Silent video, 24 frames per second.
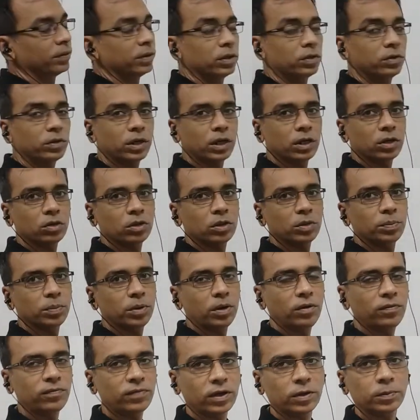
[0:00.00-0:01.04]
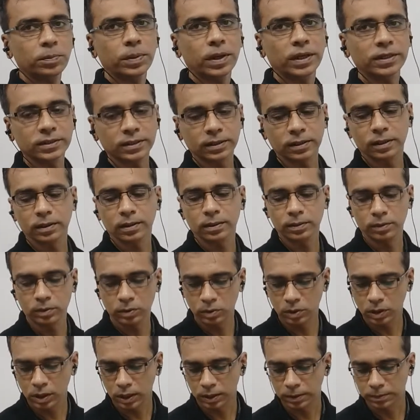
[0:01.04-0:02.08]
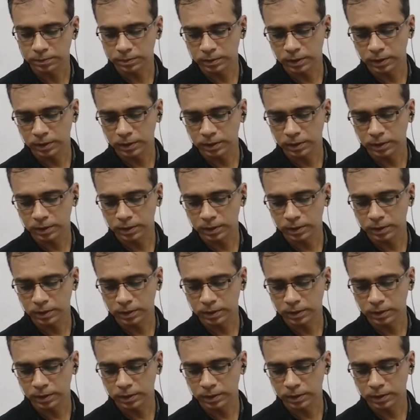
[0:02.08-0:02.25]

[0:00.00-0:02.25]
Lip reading: into 10 to the power 5 Pascal. Okay,